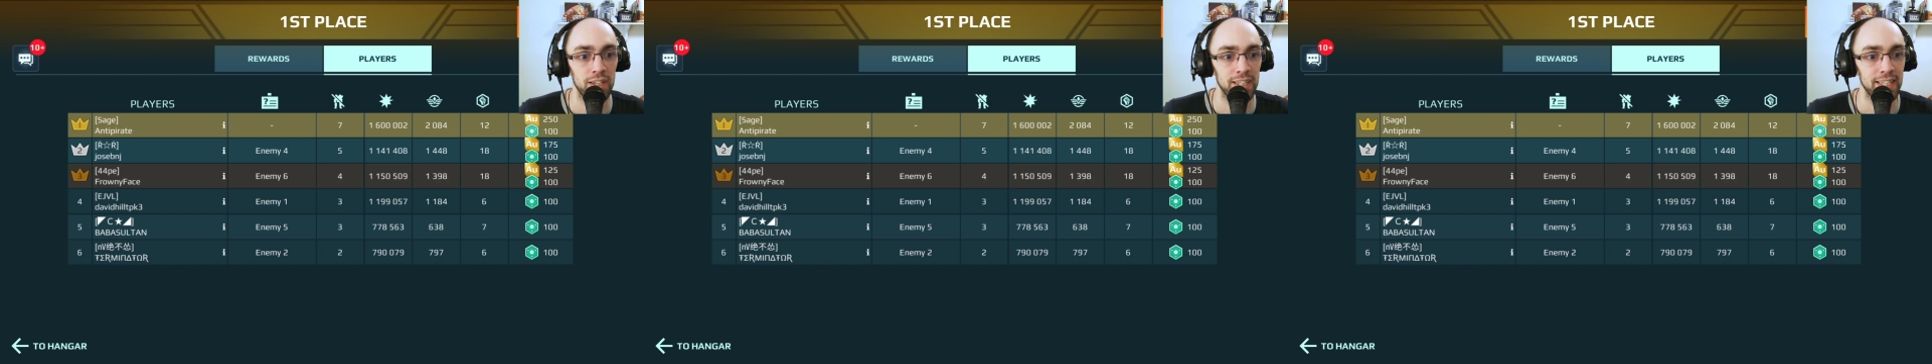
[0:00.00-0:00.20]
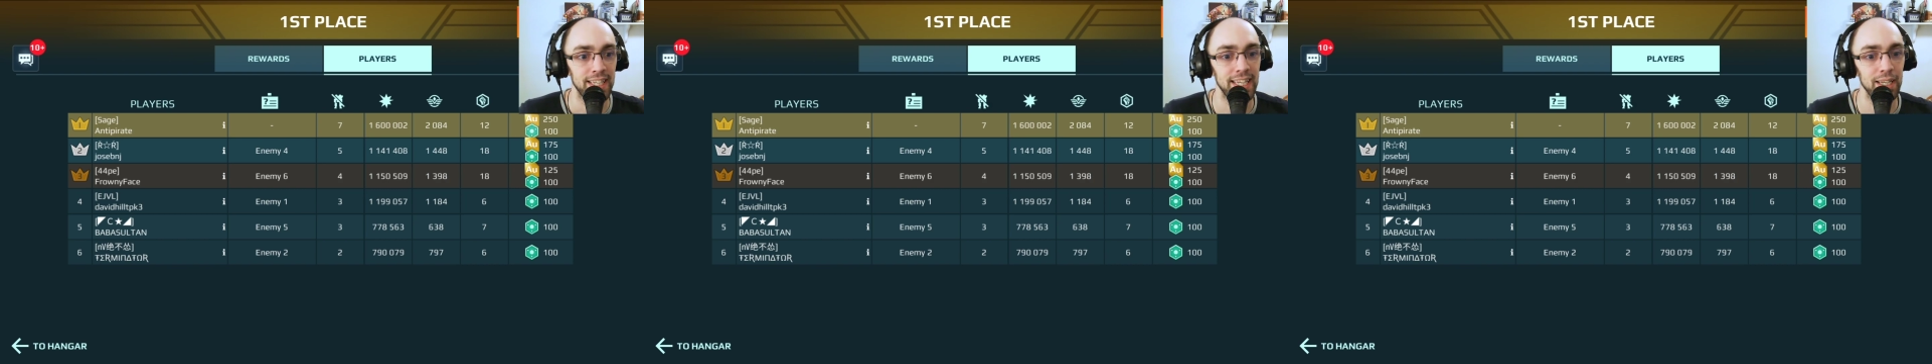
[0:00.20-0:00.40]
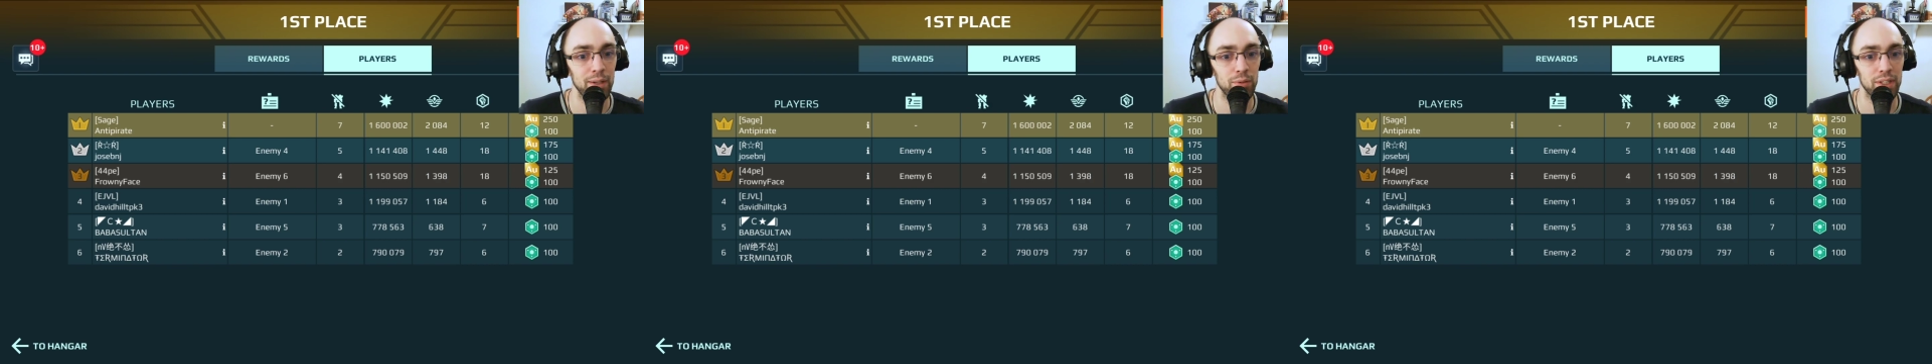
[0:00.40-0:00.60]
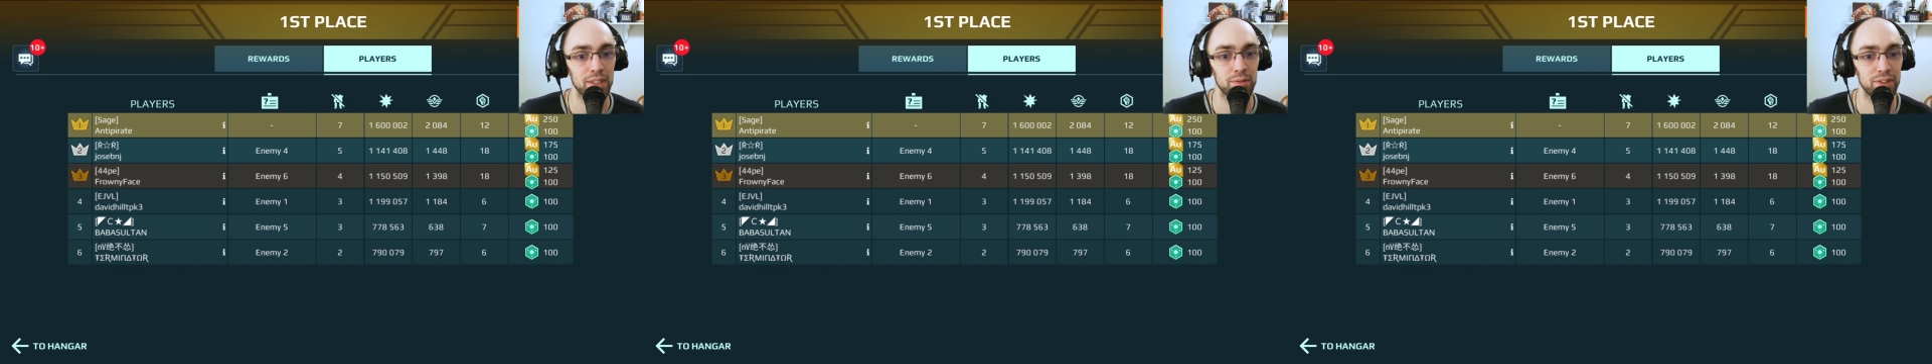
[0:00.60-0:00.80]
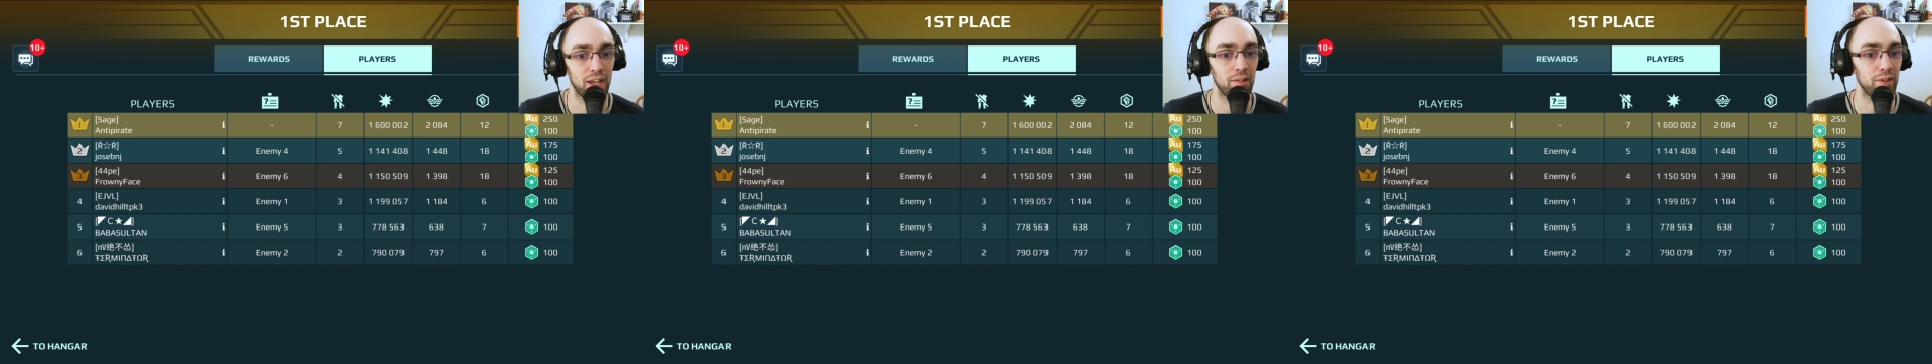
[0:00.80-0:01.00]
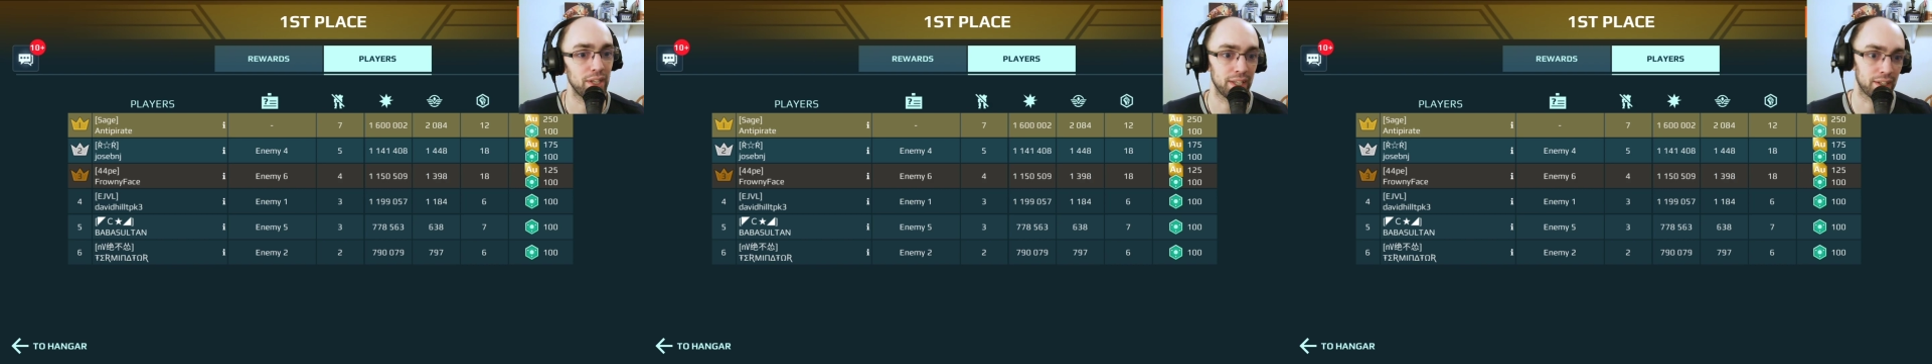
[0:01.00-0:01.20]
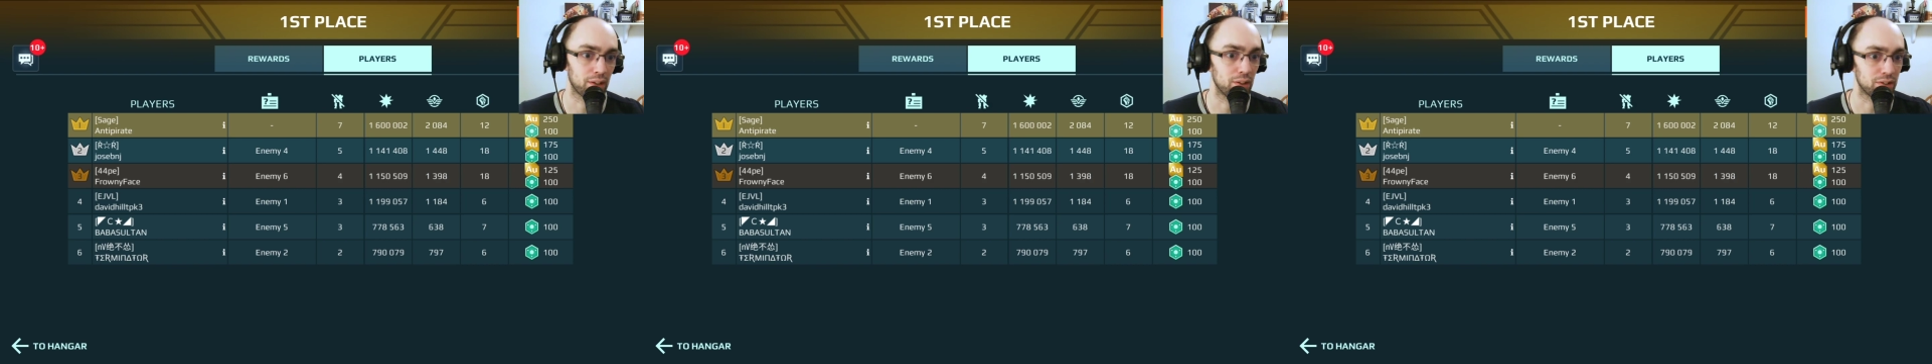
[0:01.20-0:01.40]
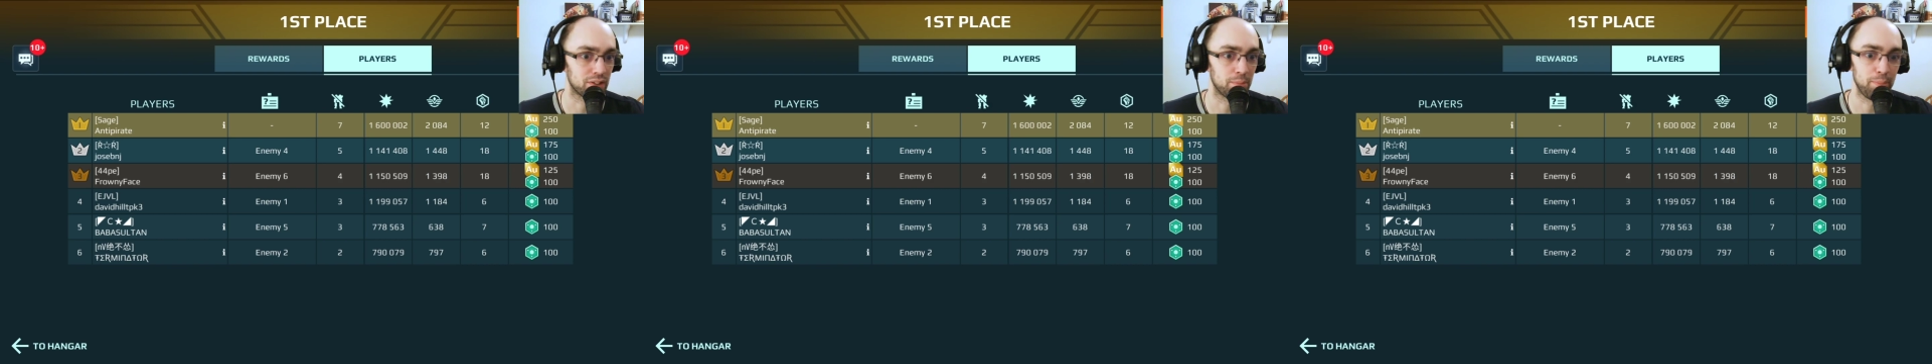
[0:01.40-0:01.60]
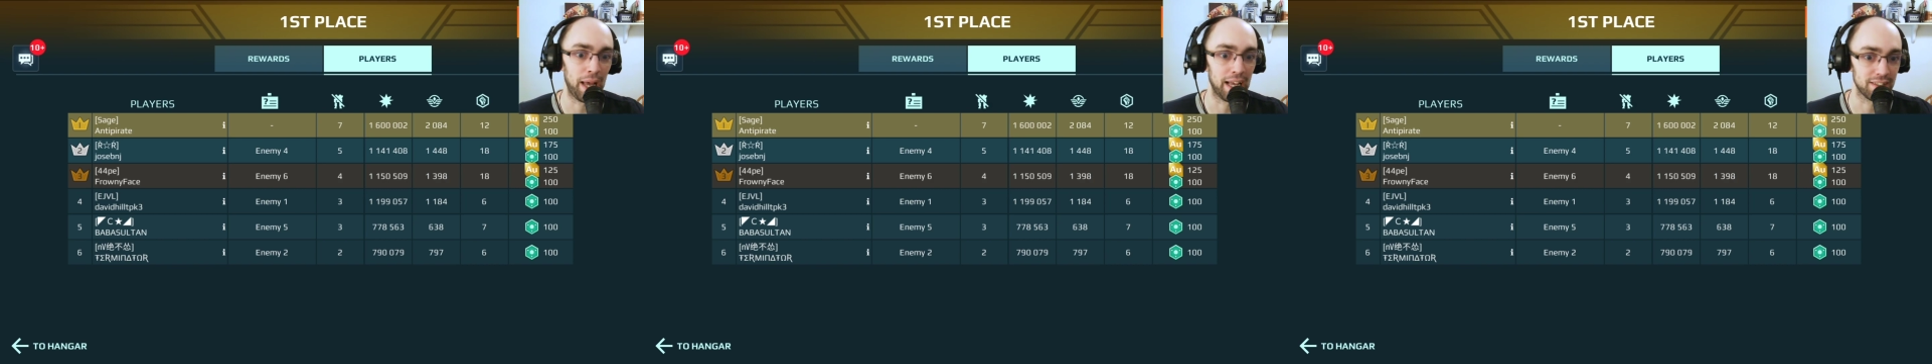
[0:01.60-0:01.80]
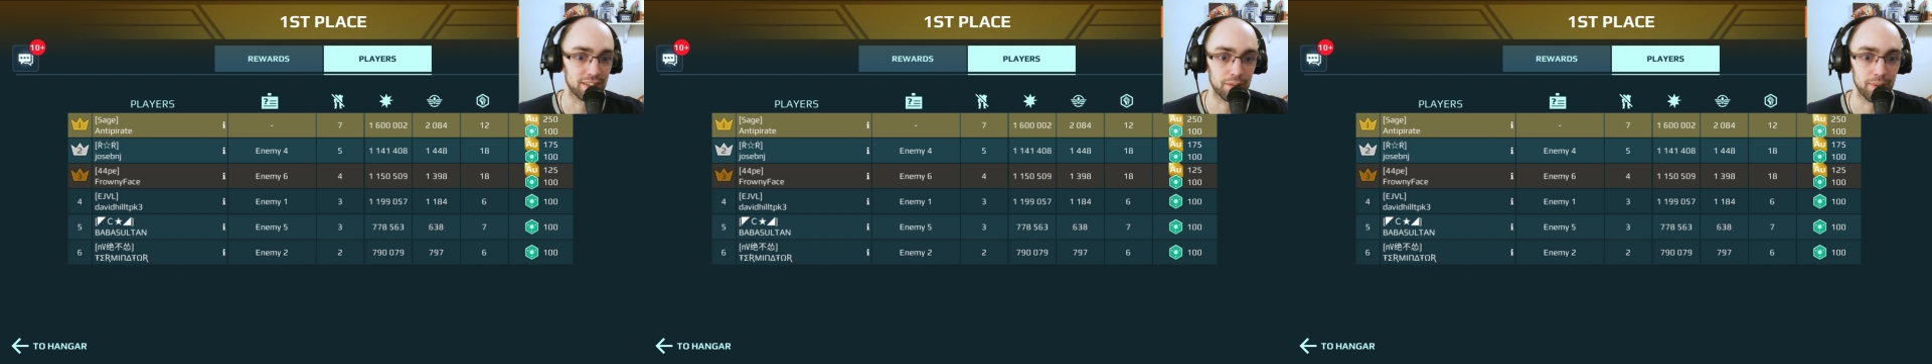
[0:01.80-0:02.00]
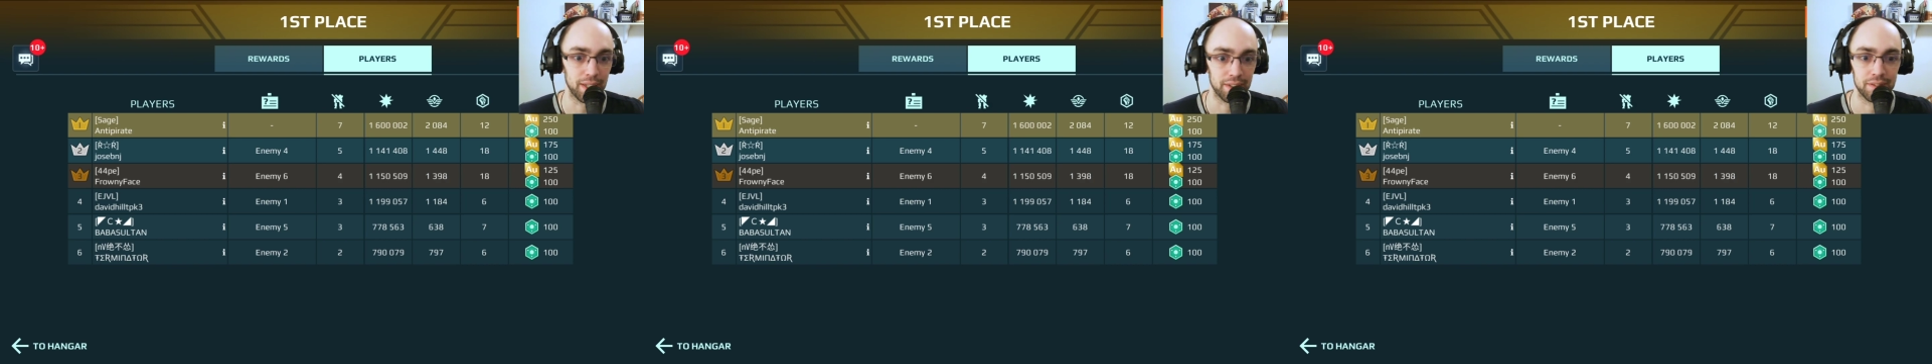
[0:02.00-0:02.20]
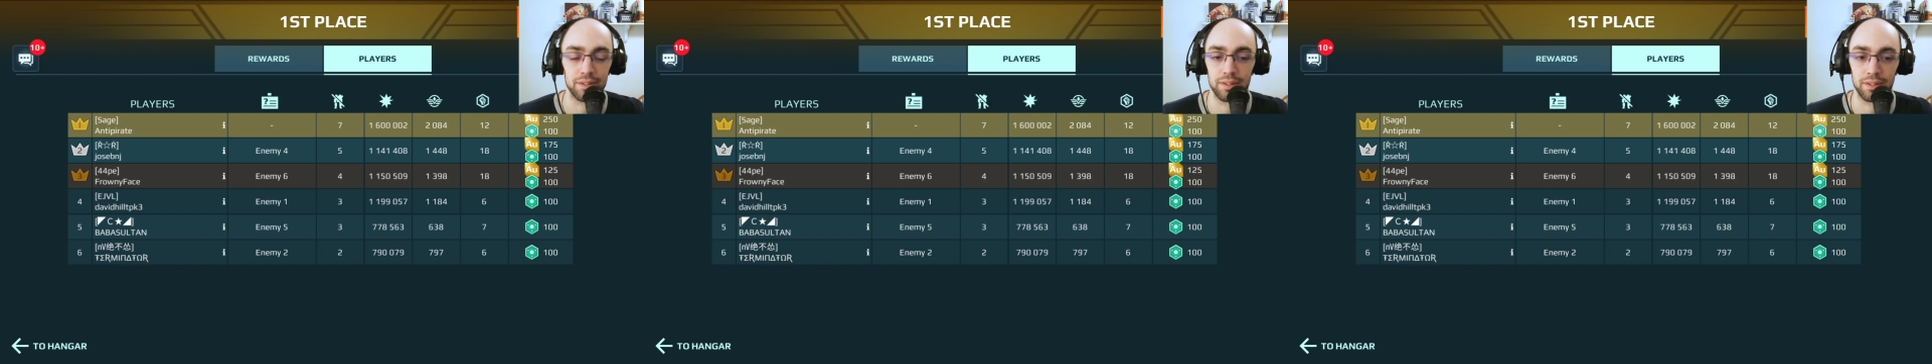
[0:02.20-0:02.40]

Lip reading: he was not really close to passing me.